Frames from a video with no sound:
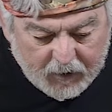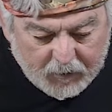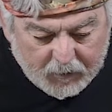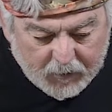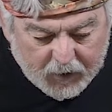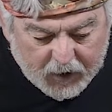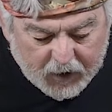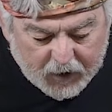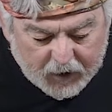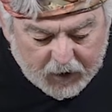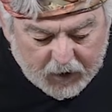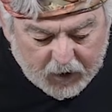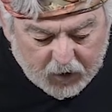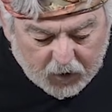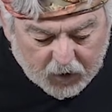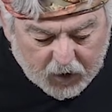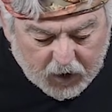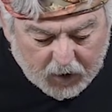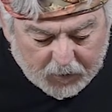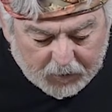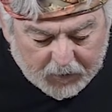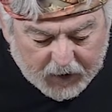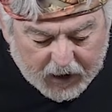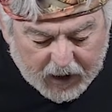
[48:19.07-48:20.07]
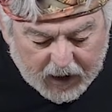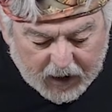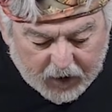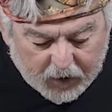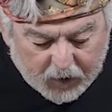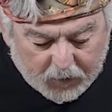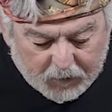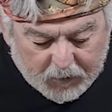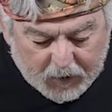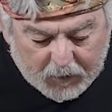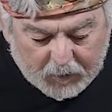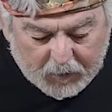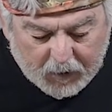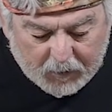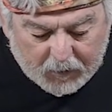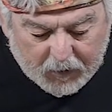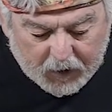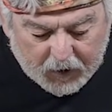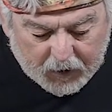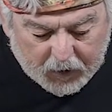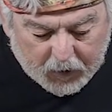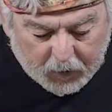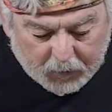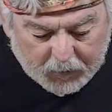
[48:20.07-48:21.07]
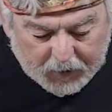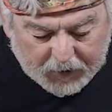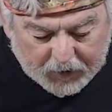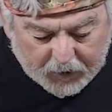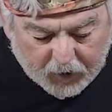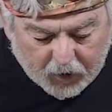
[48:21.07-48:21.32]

but you'll come down and be maybe a little bit